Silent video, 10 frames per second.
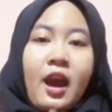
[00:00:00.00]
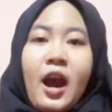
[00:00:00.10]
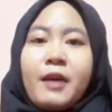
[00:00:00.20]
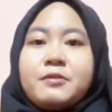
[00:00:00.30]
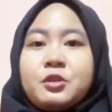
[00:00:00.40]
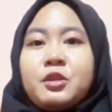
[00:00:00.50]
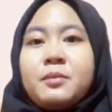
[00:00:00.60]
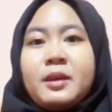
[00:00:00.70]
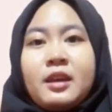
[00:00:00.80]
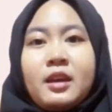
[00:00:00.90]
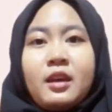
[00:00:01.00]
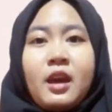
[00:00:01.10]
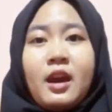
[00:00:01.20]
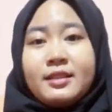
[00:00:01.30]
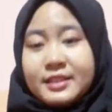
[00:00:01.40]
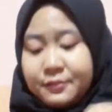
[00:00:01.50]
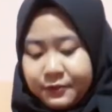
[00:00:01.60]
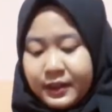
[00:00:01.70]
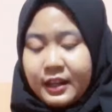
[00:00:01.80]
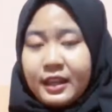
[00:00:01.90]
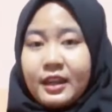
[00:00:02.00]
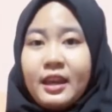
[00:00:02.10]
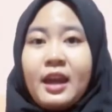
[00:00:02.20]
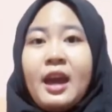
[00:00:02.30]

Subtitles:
after being defeated